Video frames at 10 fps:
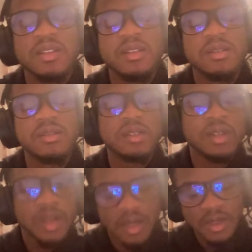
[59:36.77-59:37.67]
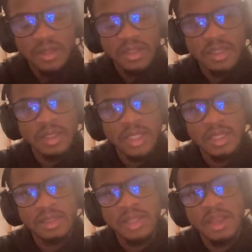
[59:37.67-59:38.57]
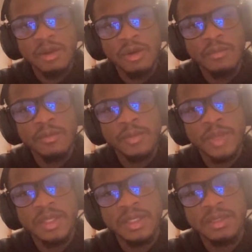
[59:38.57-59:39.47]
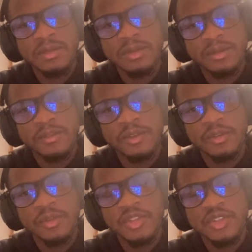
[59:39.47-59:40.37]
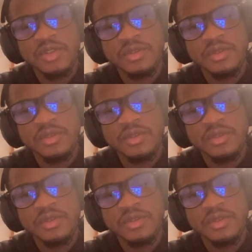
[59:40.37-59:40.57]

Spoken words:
Literally, they overpaid for a bunch of.